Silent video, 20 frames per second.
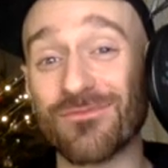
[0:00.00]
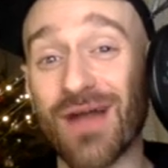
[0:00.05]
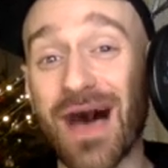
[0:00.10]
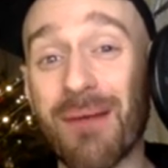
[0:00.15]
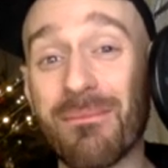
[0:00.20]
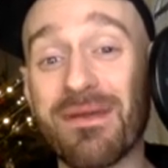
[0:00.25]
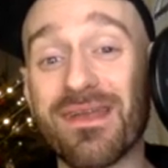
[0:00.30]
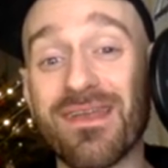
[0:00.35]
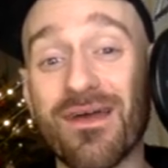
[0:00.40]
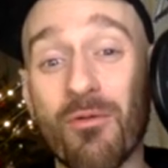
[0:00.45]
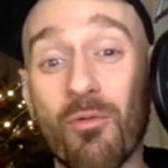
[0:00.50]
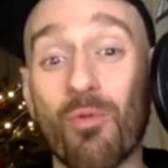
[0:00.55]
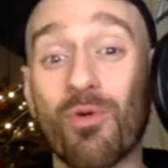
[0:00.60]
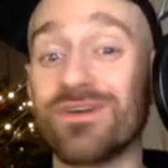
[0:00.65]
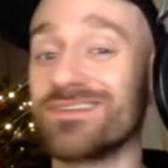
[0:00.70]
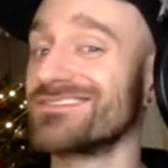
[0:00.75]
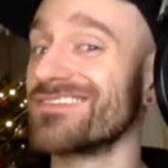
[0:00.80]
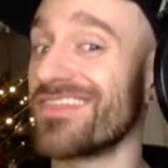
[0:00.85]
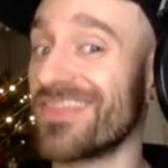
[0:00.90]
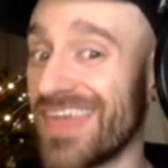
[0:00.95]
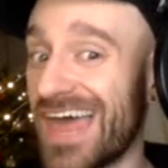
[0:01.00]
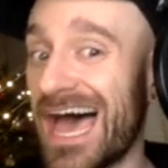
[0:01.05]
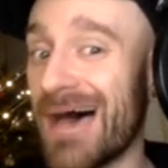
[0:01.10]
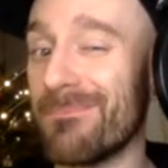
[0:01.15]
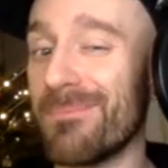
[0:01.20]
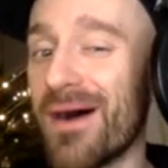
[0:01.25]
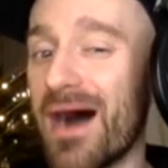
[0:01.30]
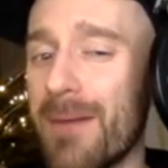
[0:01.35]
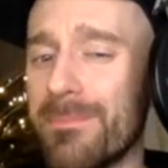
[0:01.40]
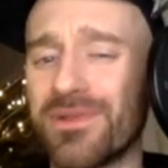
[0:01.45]
ramen was
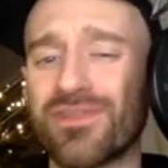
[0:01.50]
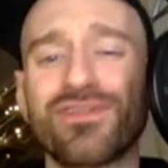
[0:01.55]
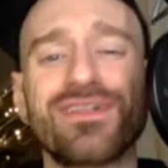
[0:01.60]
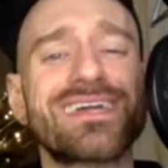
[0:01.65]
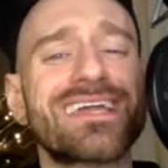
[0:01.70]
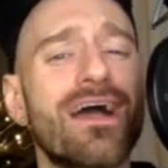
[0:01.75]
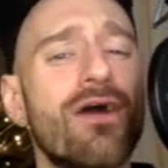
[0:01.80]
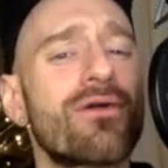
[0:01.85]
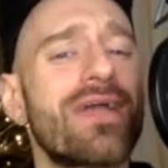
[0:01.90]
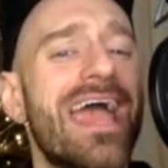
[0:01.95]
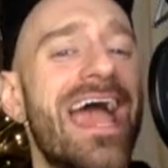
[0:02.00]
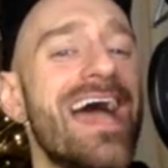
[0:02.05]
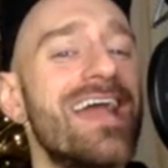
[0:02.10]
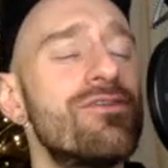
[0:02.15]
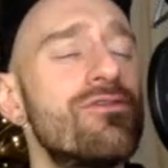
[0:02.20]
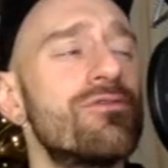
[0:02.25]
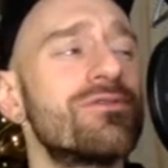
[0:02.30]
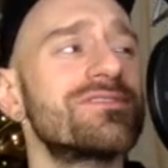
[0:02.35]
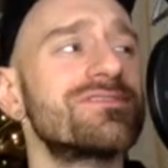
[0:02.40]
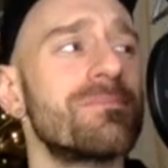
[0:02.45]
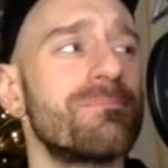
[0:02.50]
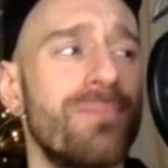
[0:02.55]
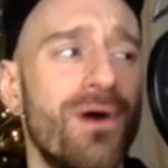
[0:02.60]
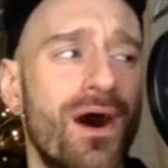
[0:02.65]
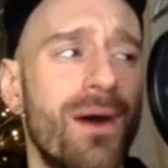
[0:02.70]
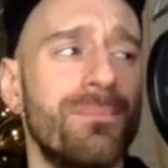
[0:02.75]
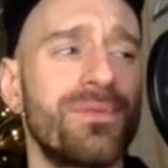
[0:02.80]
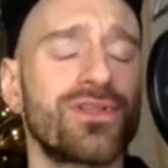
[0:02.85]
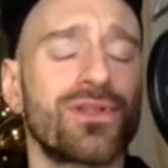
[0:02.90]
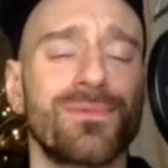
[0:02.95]
that popular. Like, okay, I knew it was
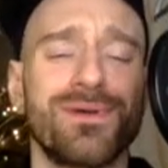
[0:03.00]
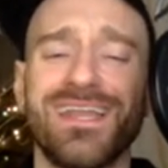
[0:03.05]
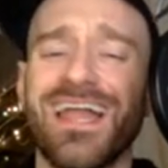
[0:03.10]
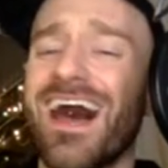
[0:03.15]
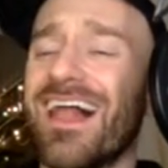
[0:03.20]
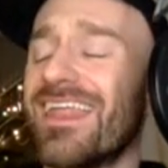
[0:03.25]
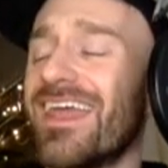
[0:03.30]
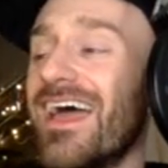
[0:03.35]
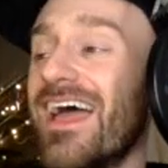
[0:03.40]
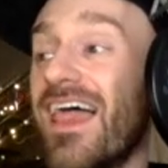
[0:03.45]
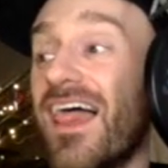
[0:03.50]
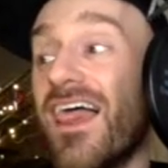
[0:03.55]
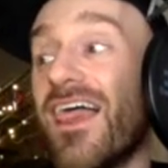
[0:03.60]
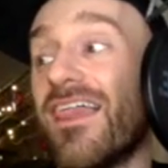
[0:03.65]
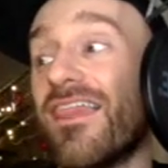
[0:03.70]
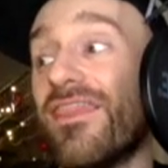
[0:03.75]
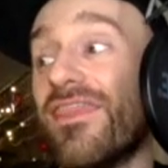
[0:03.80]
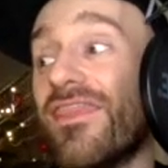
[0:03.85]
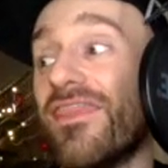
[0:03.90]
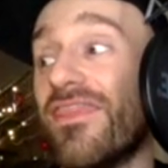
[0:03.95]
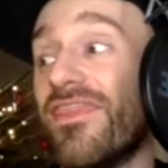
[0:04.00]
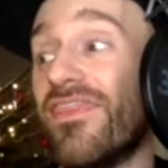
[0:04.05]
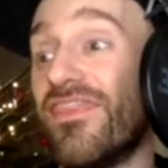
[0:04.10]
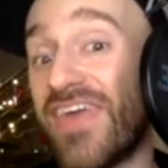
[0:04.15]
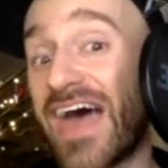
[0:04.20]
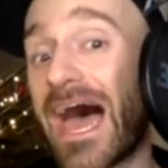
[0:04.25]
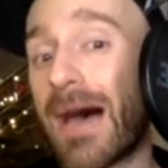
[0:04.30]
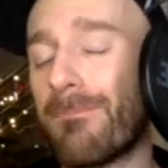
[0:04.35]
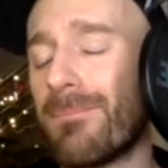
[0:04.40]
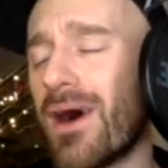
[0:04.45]
popular, but not
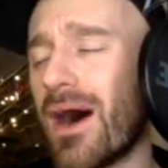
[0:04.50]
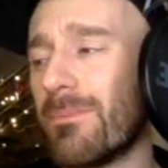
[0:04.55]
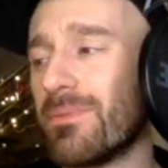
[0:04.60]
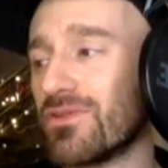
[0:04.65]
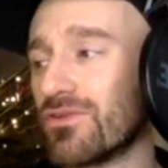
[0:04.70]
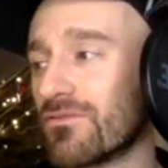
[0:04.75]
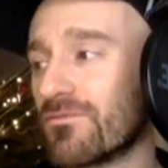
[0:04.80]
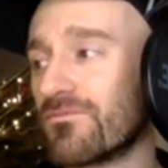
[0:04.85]
that popular.